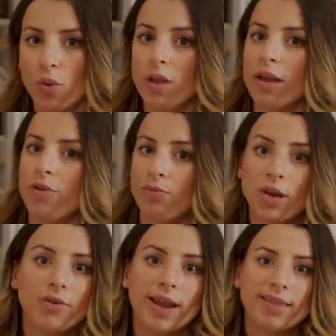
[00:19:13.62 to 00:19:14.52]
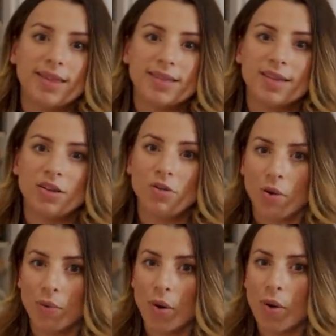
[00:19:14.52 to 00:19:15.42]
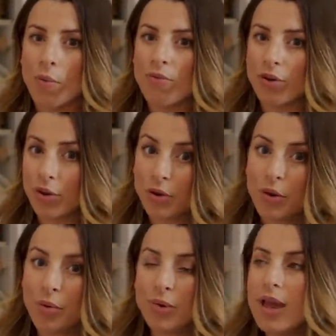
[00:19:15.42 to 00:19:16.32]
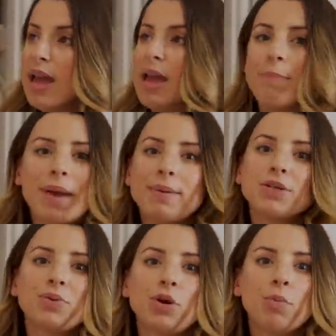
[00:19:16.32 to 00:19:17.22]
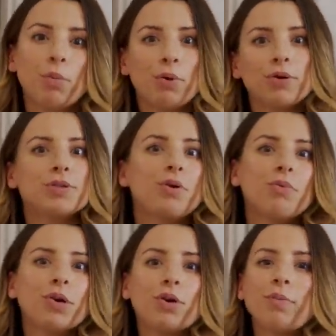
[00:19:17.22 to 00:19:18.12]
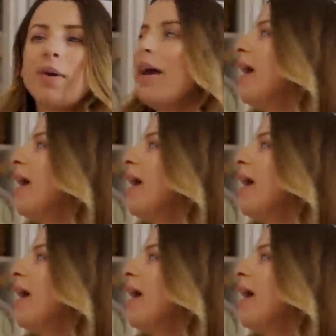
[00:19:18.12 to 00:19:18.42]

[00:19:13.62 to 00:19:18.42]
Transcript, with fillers: totally recreate this in your own home for your own baby's room or personal room.